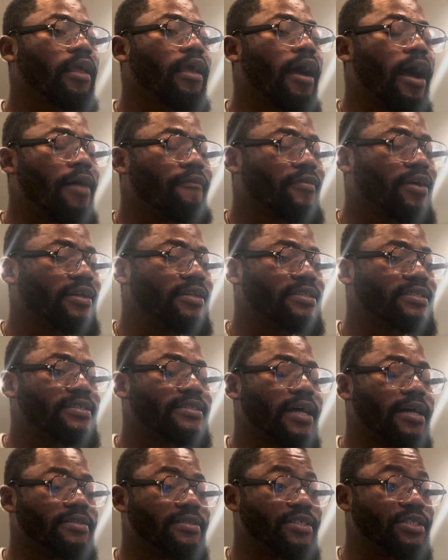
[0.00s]

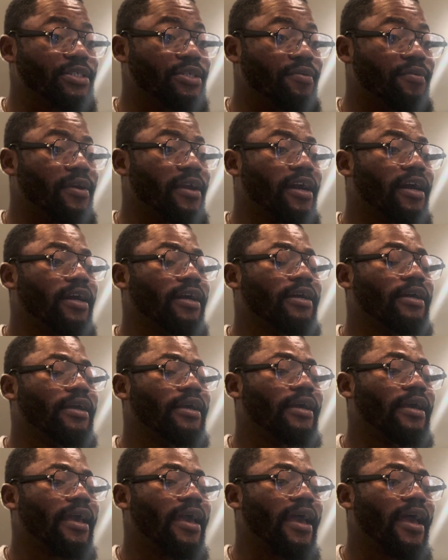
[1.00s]
Afghanistan, Syria,
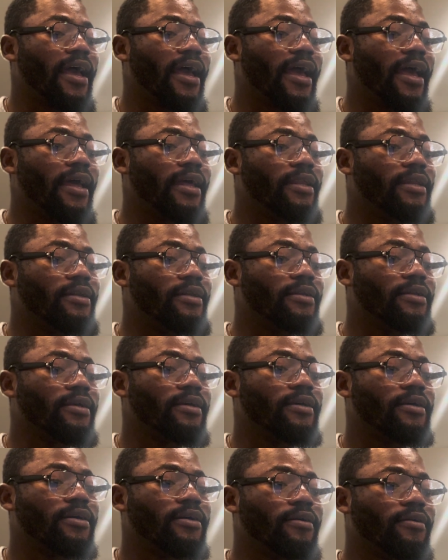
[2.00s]
and
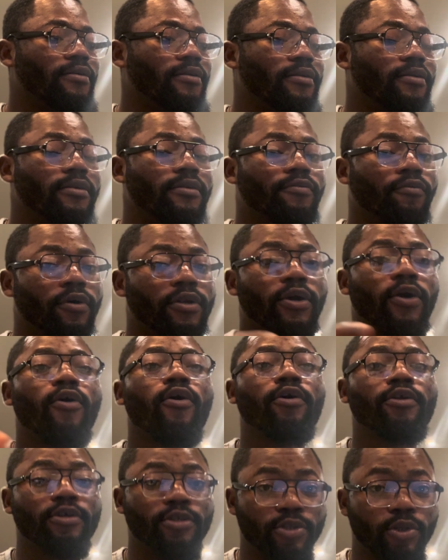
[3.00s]
what they
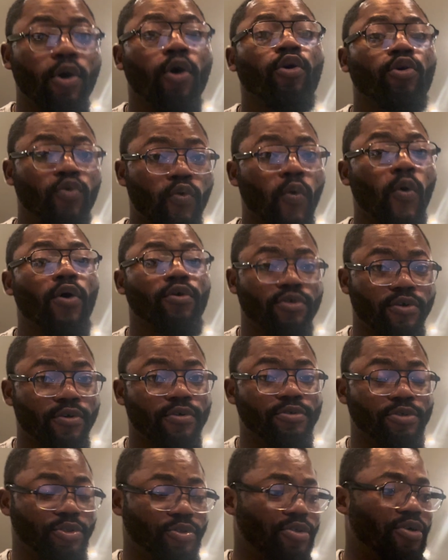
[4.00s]
call the third world
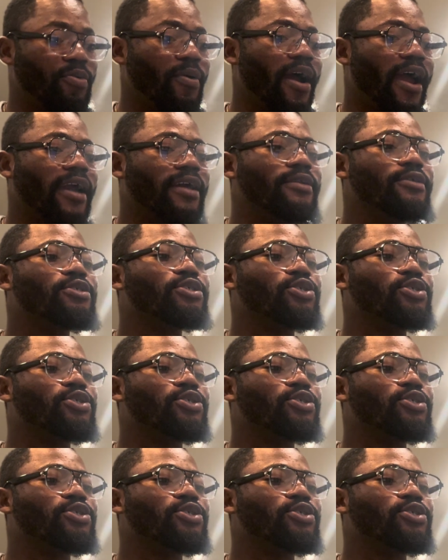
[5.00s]
country, right?